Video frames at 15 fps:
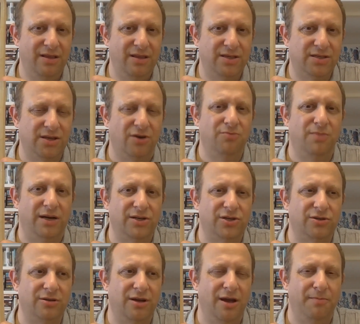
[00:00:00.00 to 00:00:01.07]
so
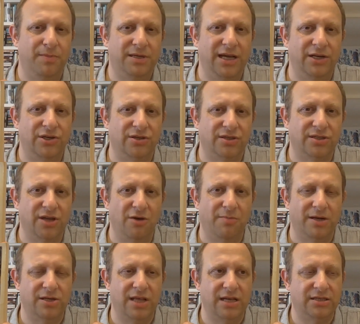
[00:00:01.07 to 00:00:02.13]
much potential, so
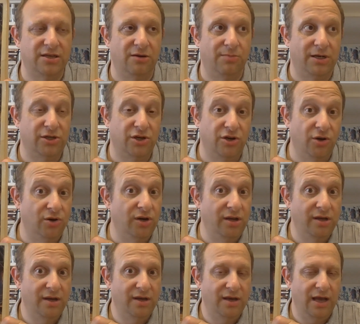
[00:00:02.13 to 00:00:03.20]
much there, so much good
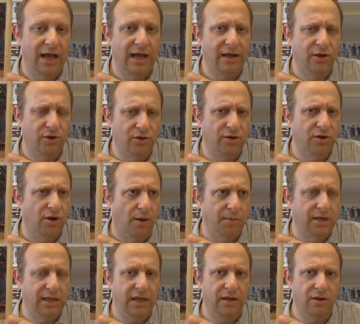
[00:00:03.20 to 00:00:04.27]

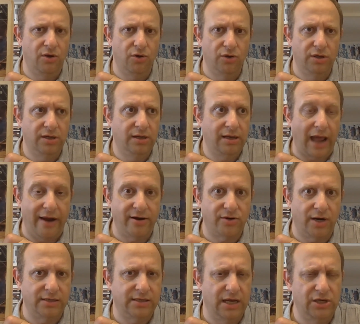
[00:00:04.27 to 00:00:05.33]
comedy, good
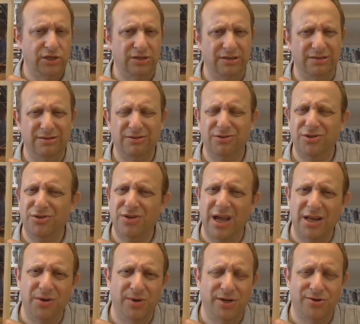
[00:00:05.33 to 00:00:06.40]
characterizations,
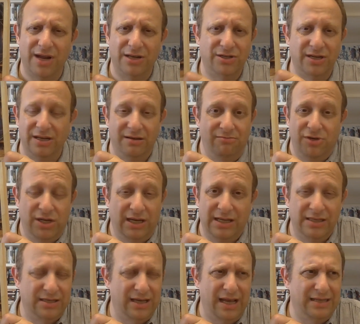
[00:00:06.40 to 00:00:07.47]
genuine tragedy.
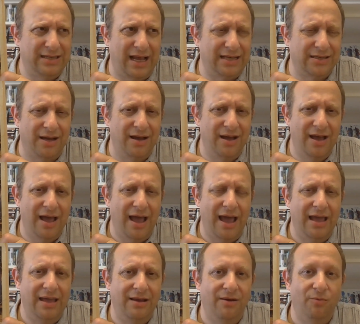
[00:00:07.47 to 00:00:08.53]
Dickens has a
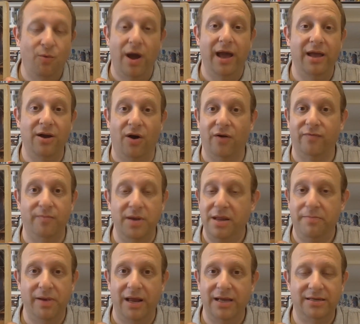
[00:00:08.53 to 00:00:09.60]
way of
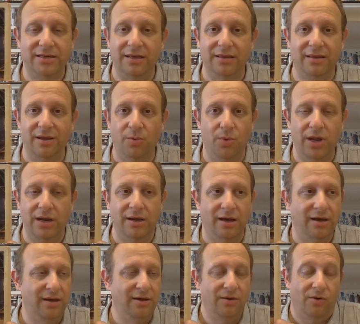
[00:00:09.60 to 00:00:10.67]
manipulating the reader,
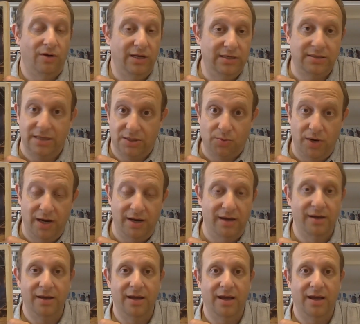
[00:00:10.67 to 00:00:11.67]
or at least this reader,